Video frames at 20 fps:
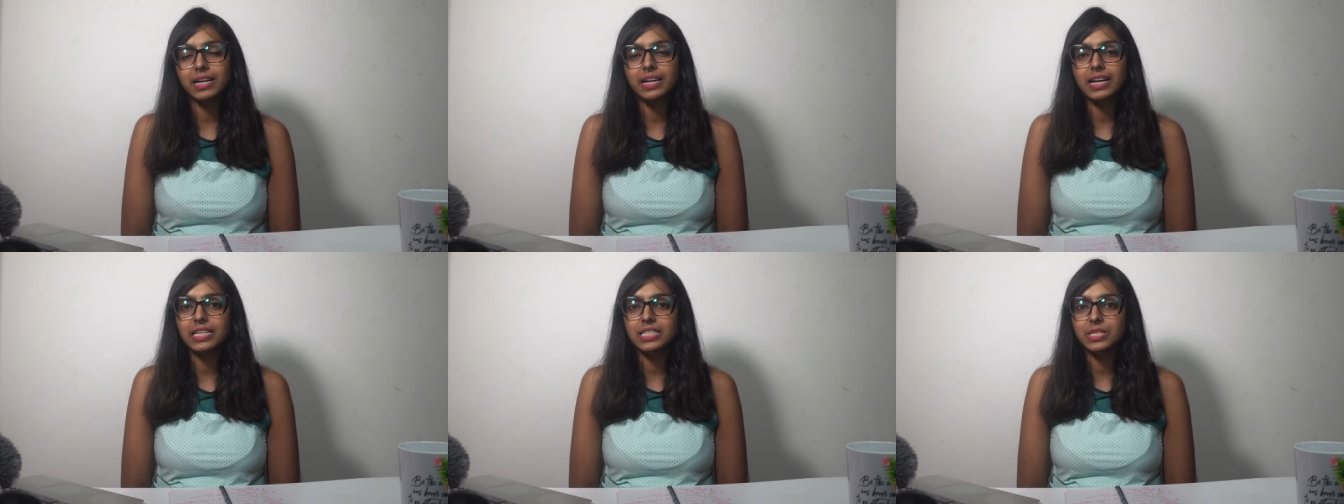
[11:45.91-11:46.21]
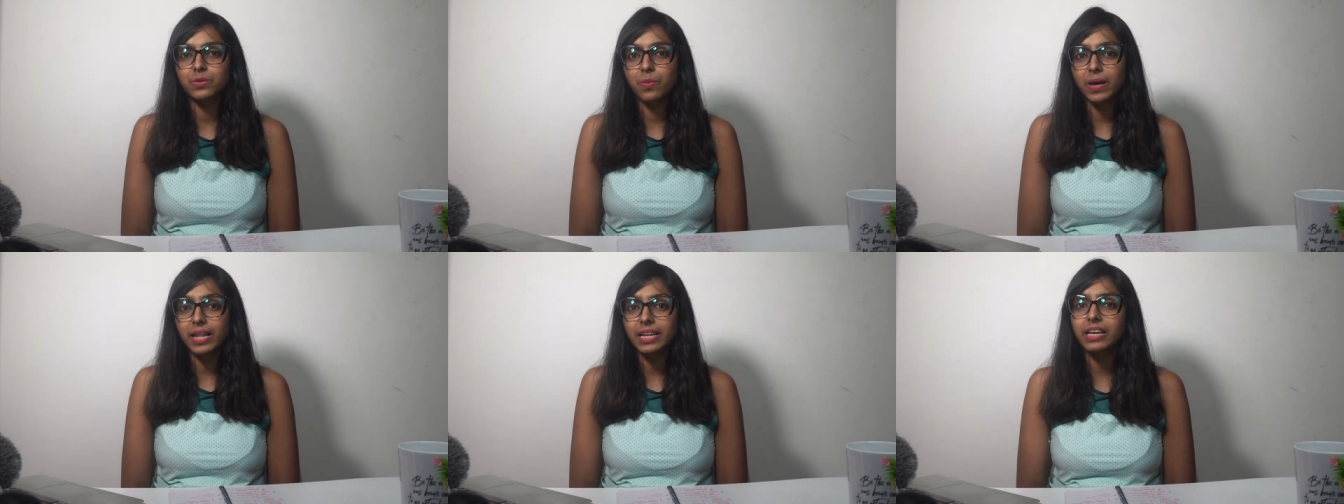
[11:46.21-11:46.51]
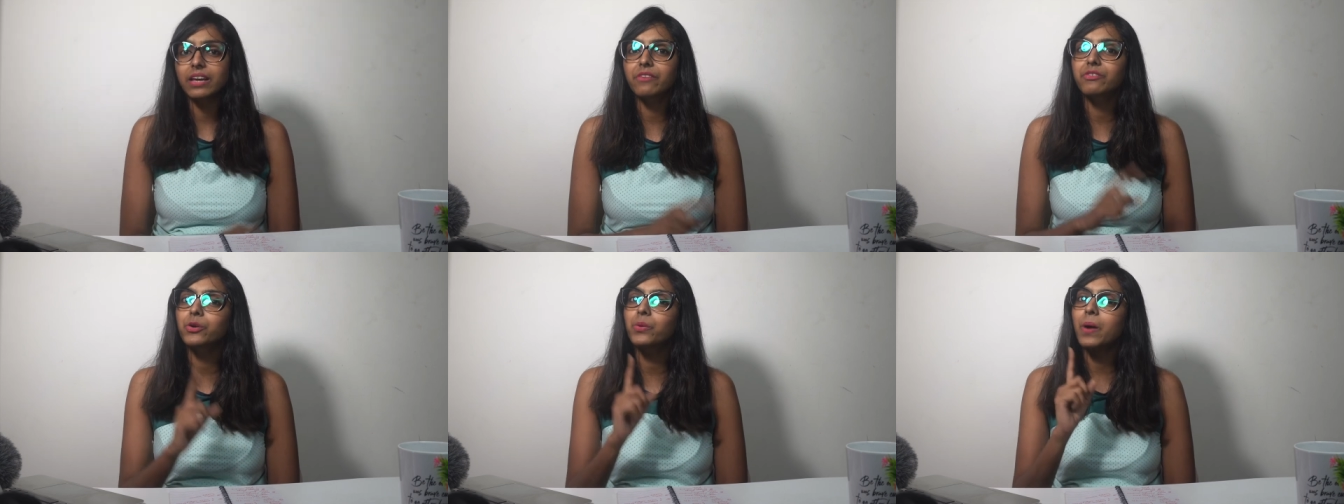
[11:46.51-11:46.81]
as well
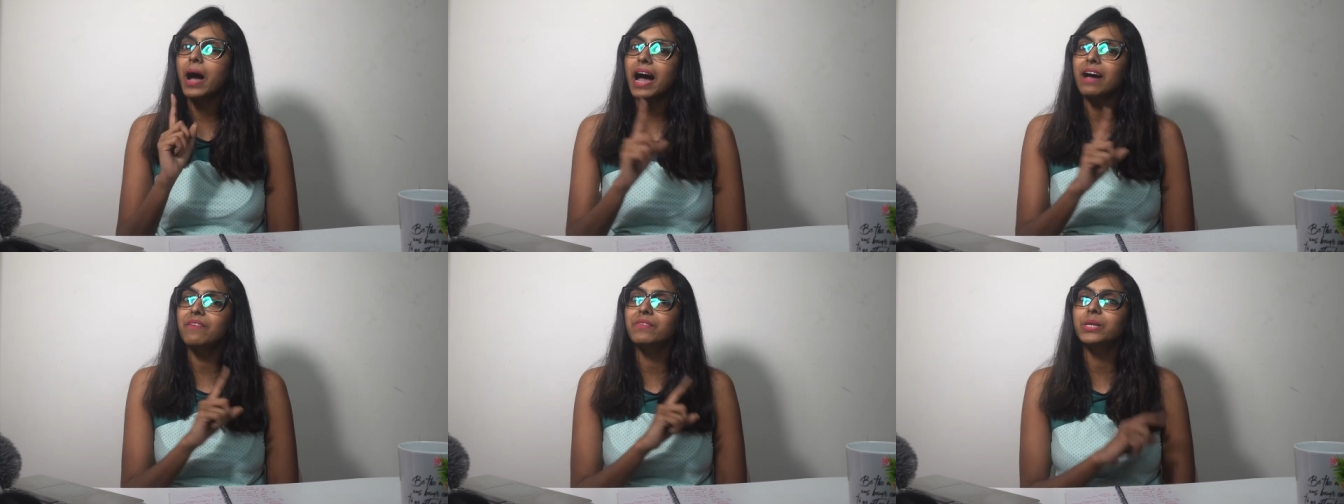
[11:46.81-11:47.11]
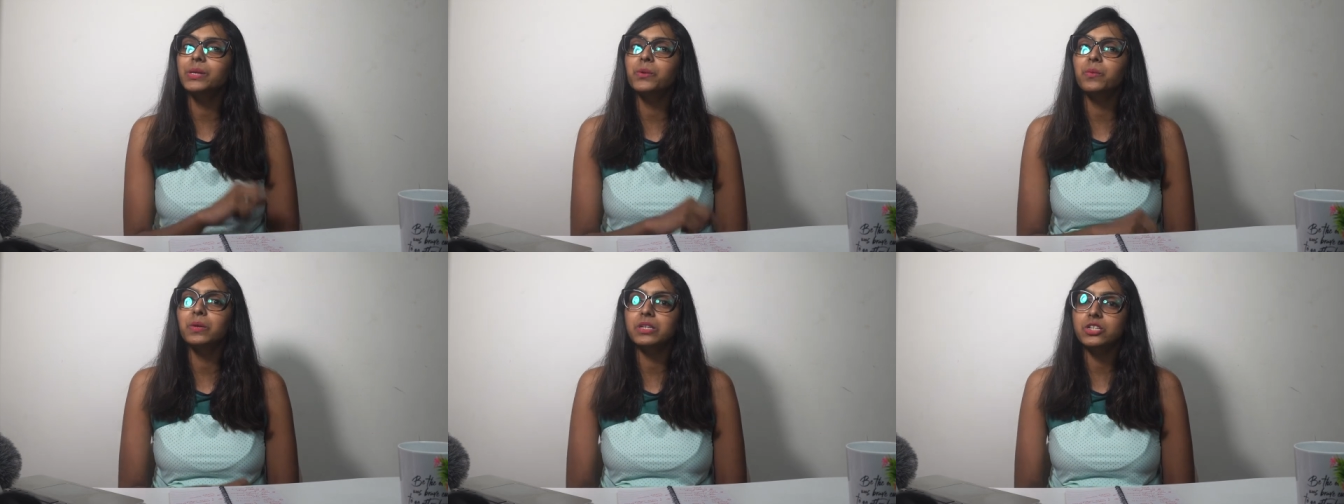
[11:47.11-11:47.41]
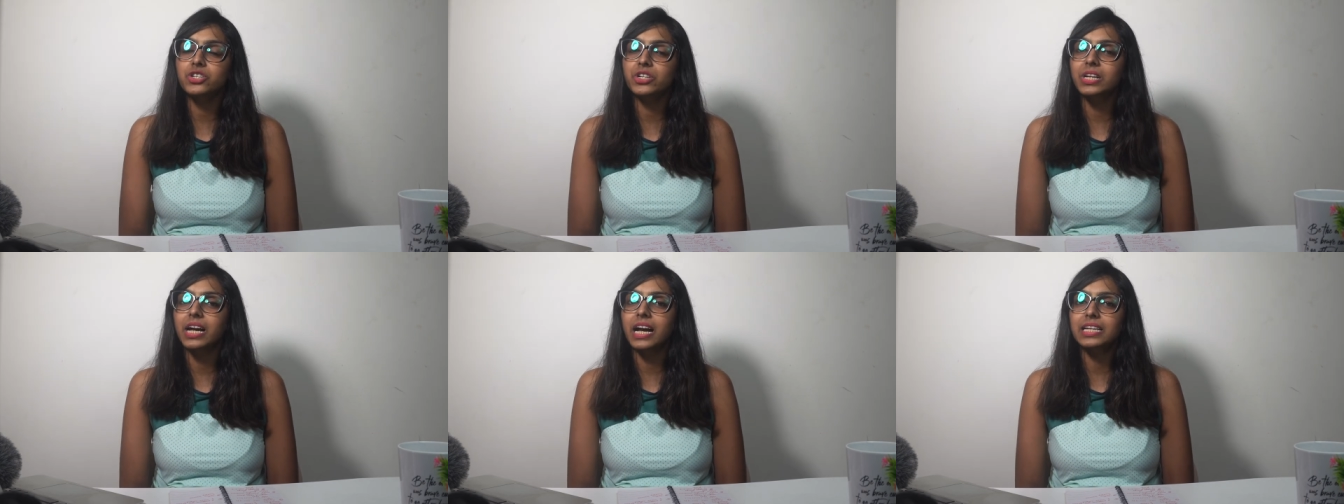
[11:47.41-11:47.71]
if you have any
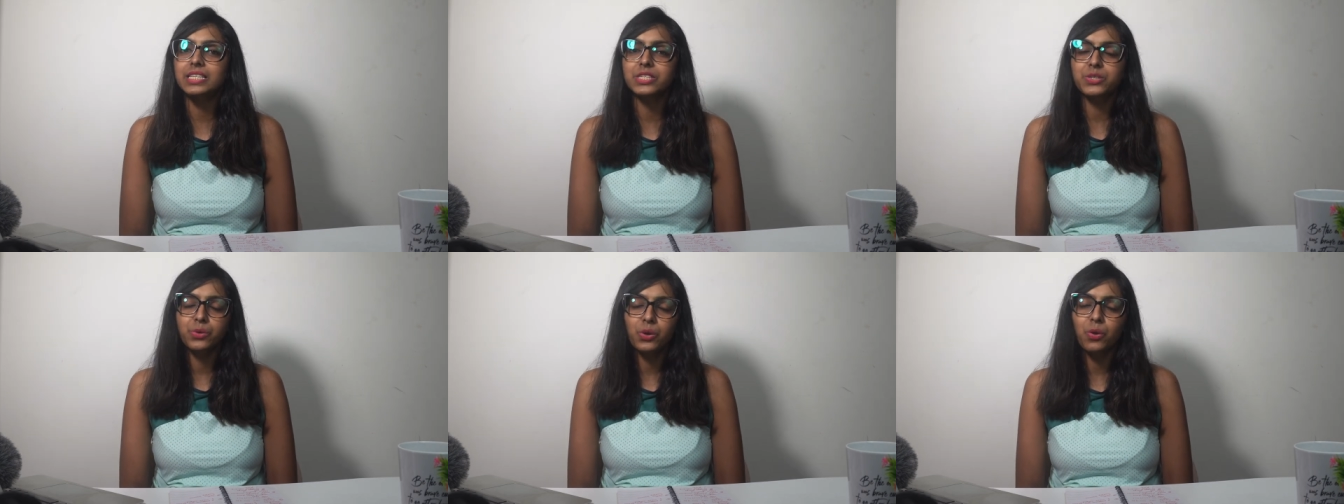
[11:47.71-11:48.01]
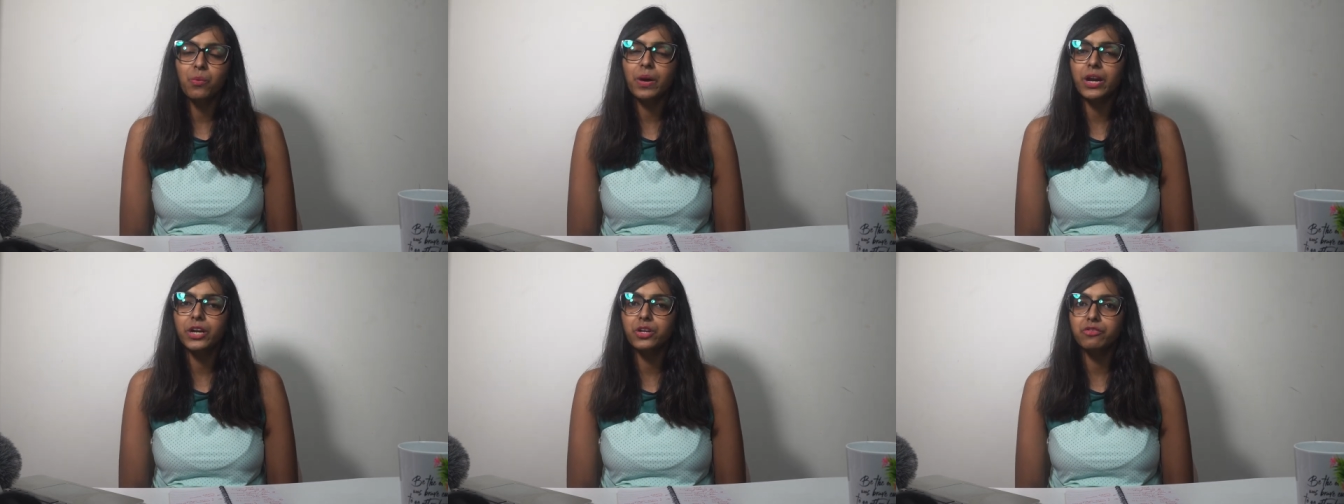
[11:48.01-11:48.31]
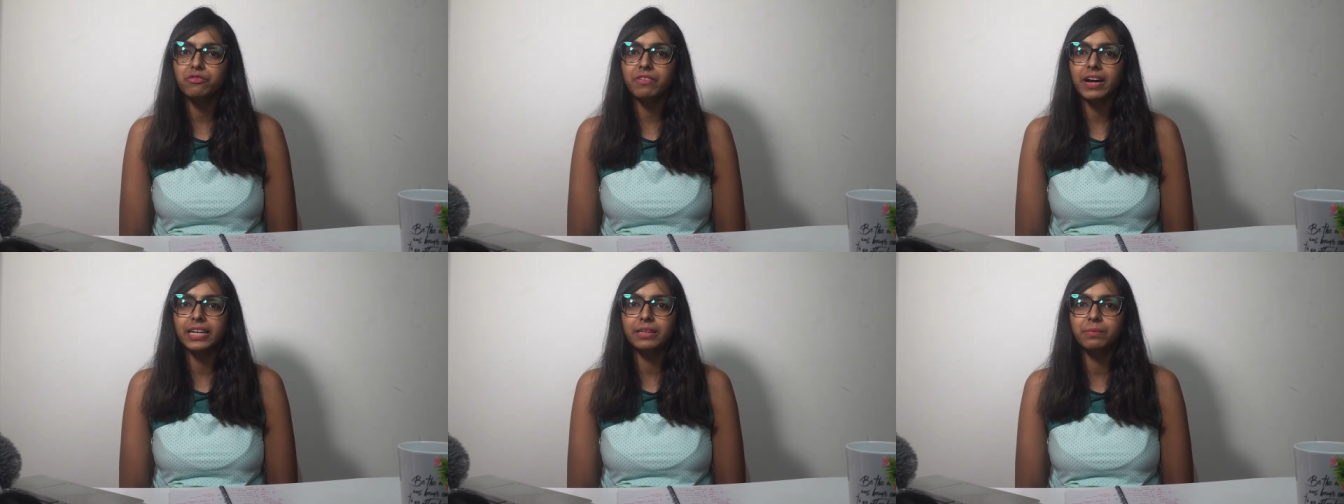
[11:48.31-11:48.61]
question guys you know where to
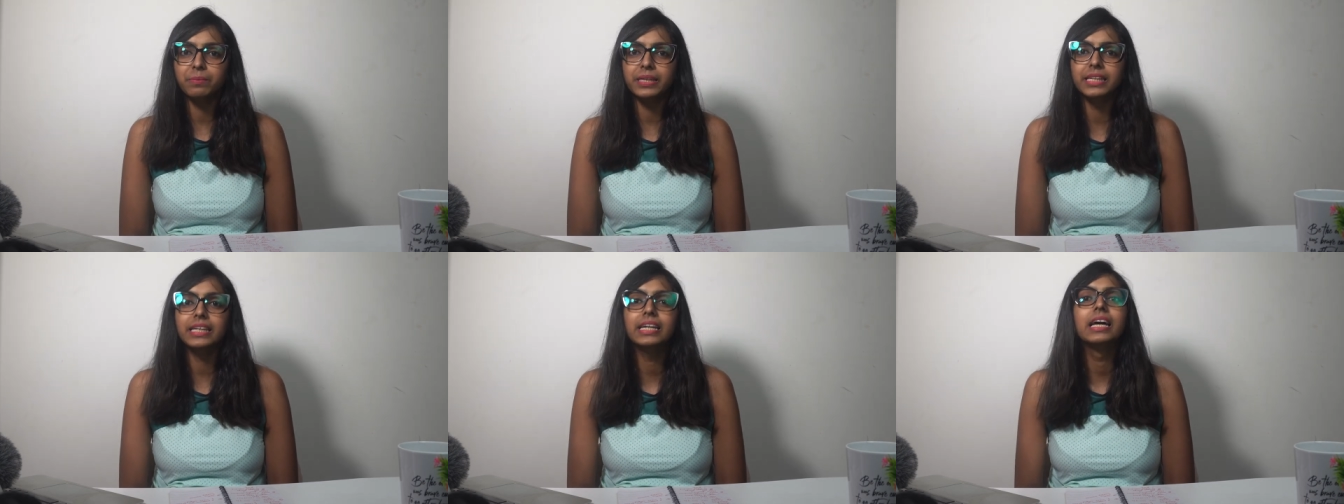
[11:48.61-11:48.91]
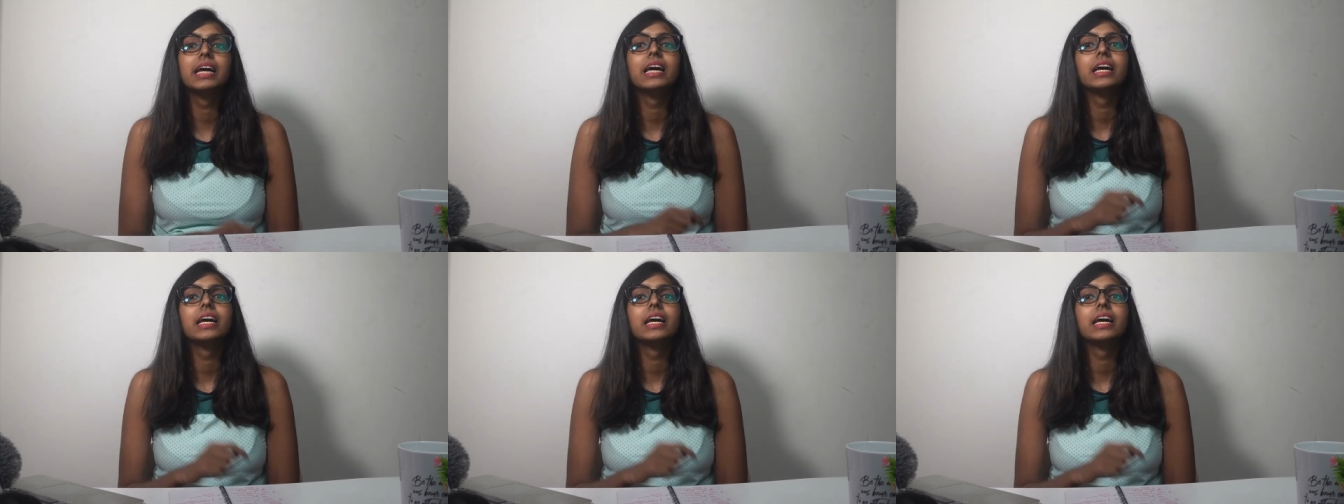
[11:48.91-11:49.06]
find me